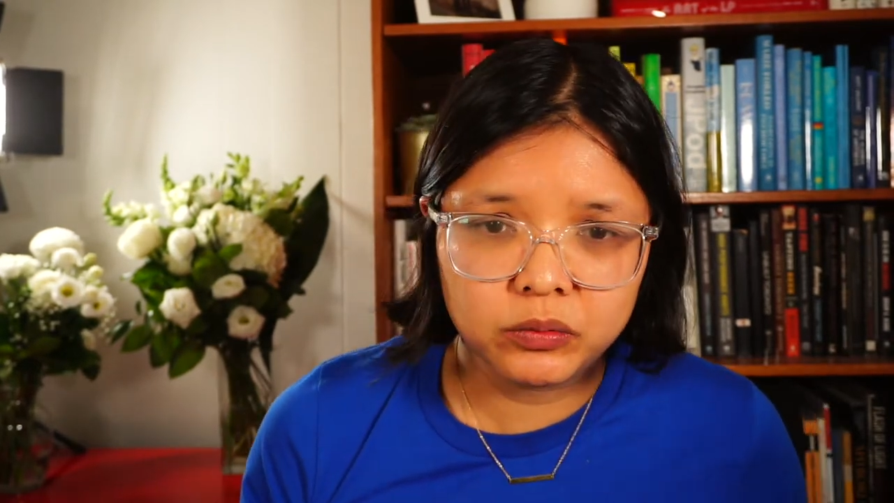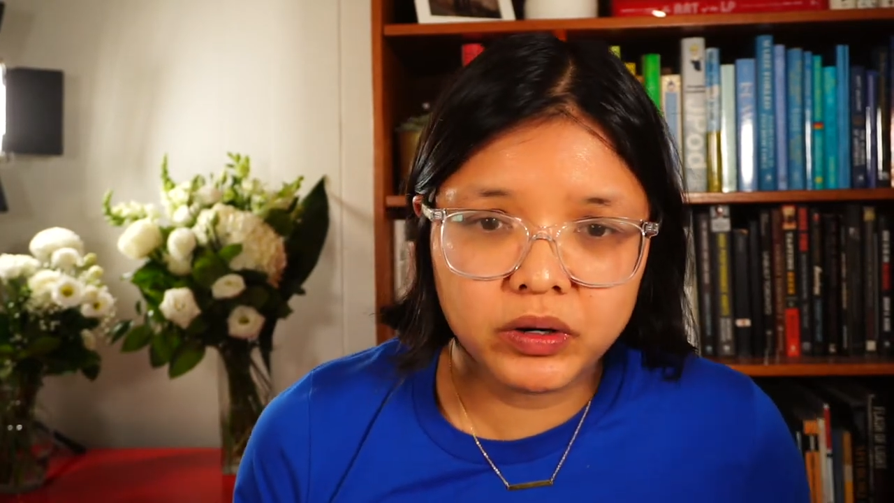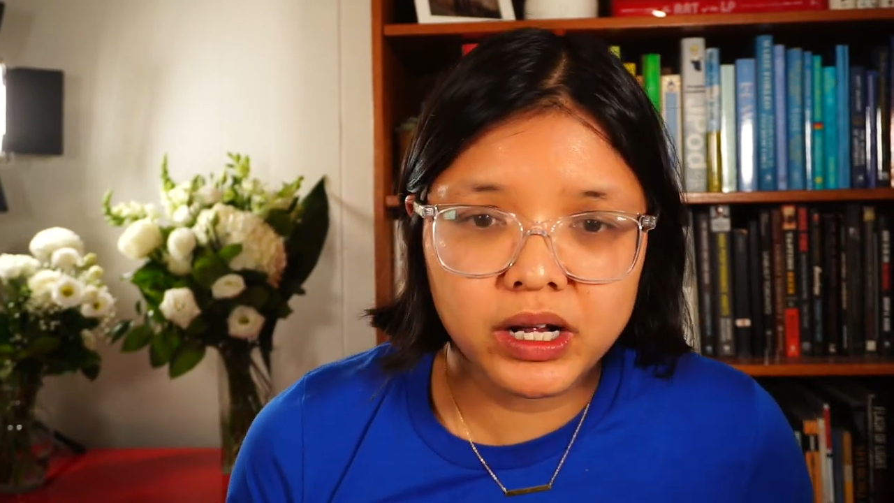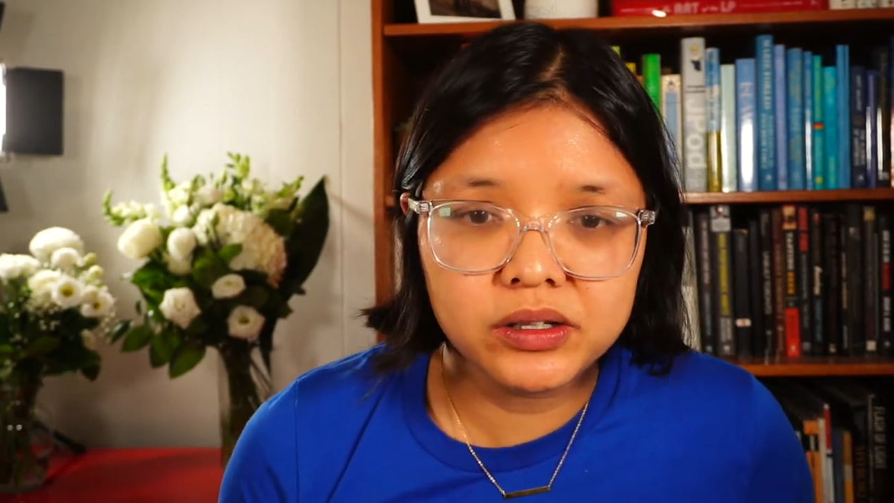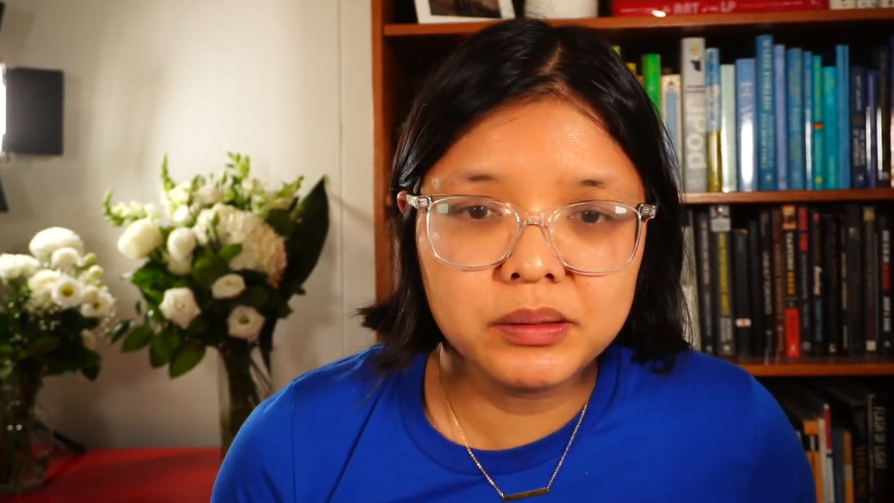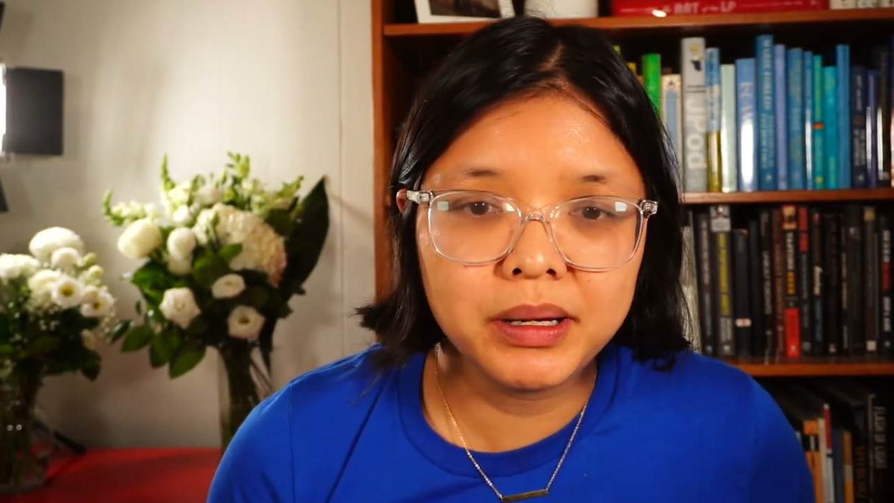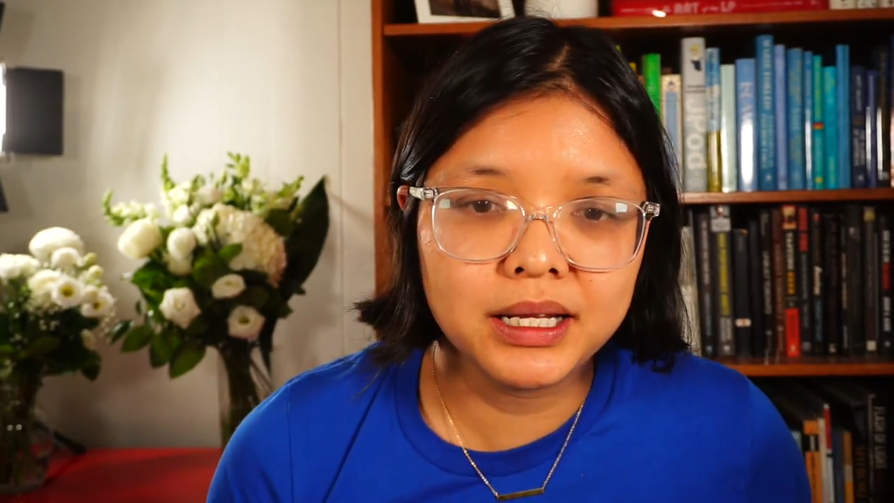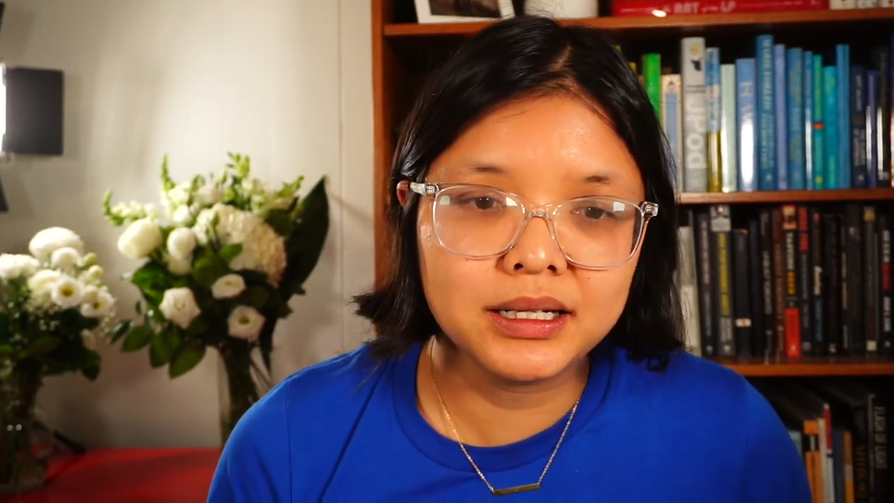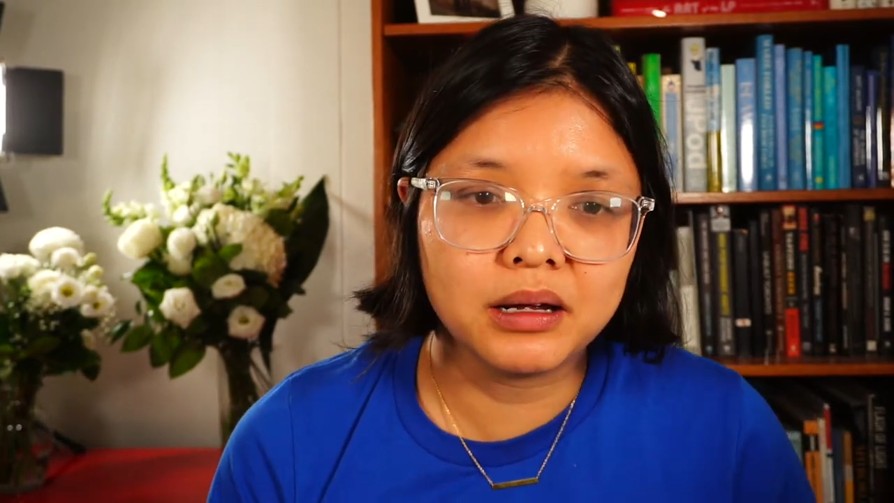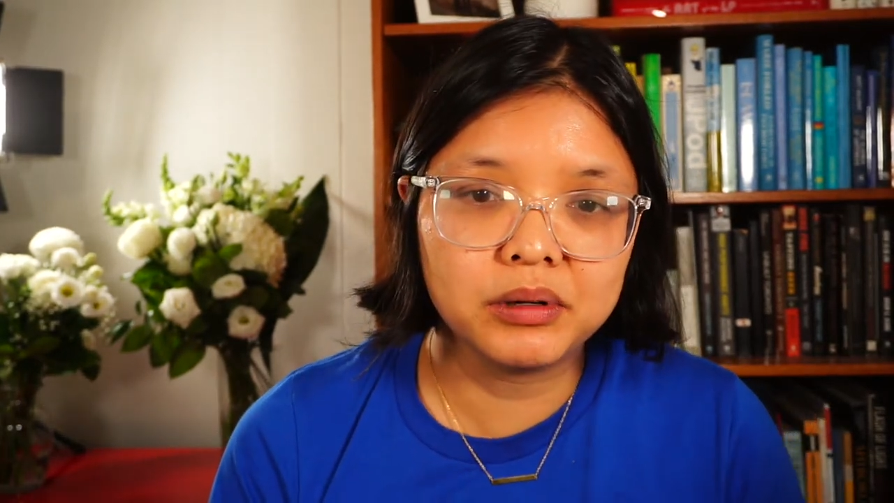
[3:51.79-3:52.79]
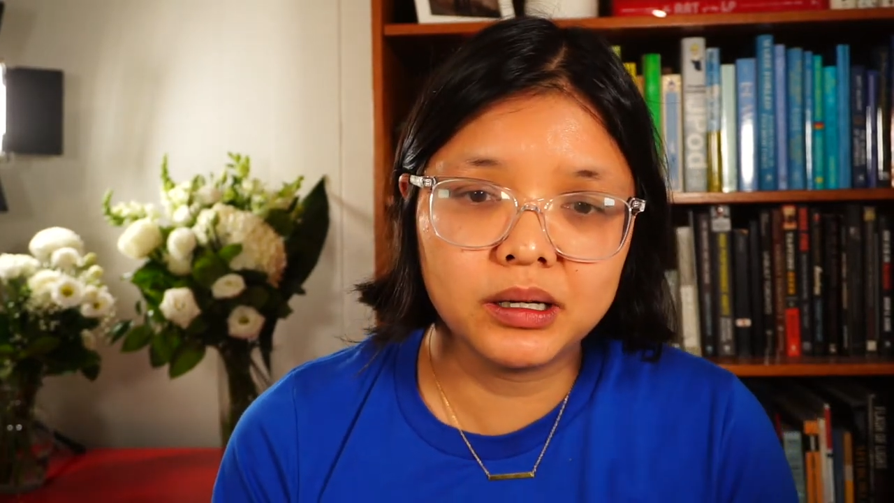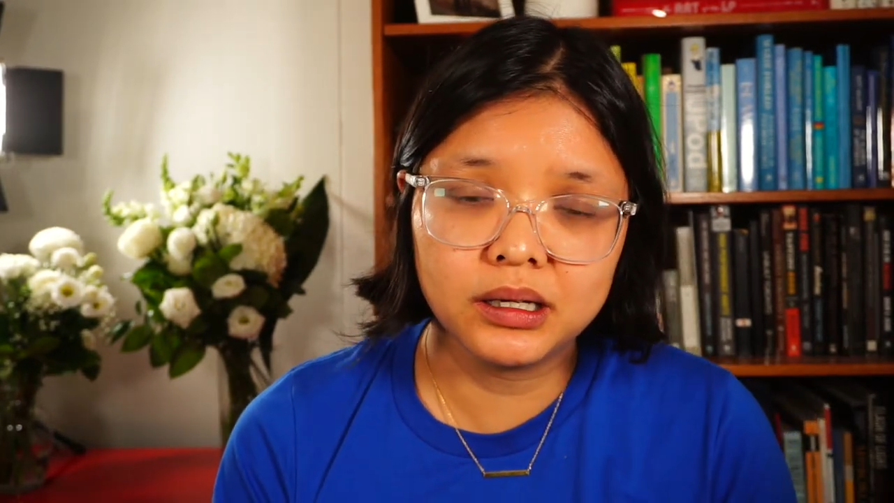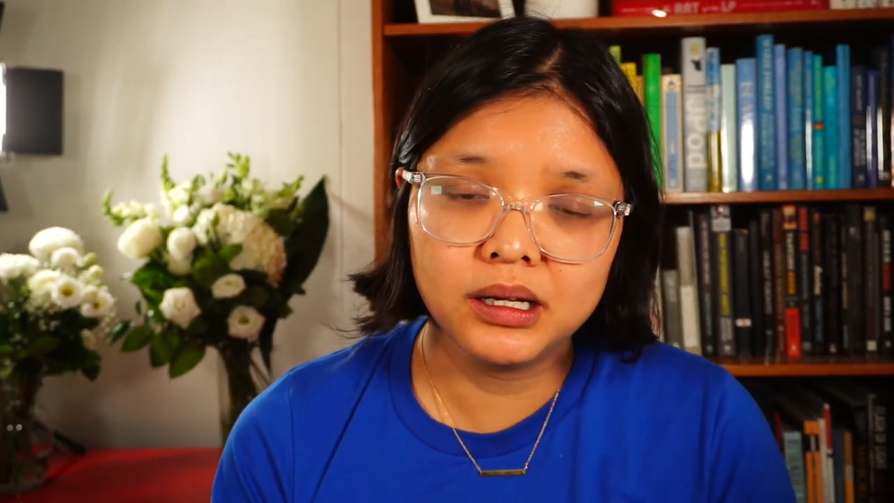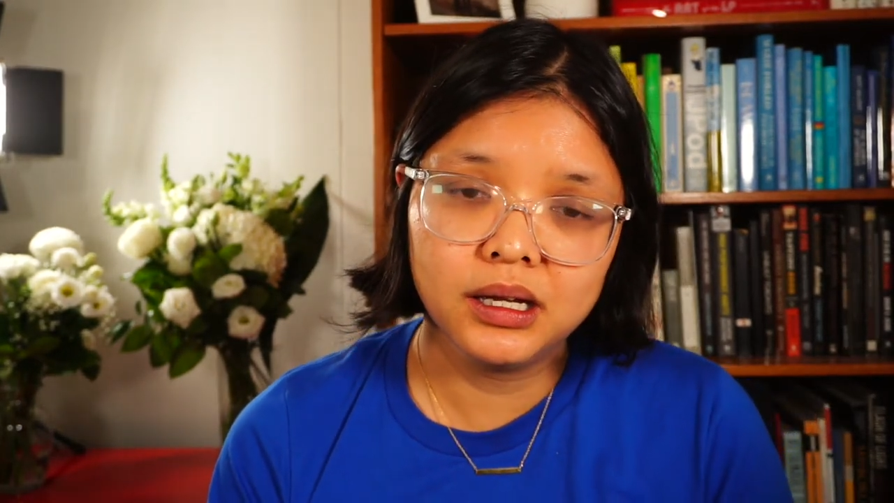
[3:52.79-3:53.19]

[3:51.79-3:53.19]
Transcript: well in the pandemic.